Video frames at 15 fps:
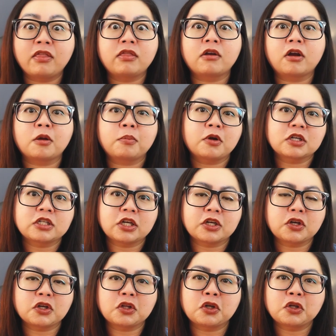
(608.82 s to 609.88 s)
their
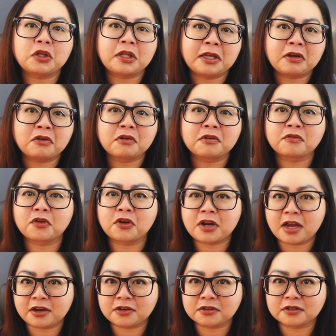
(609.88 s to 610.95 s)
particular lingo and
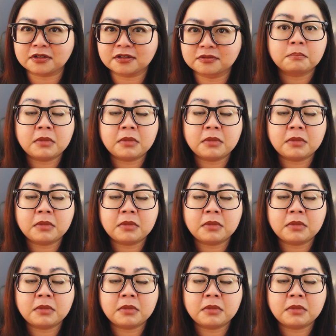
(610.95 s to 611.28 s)
vernacular.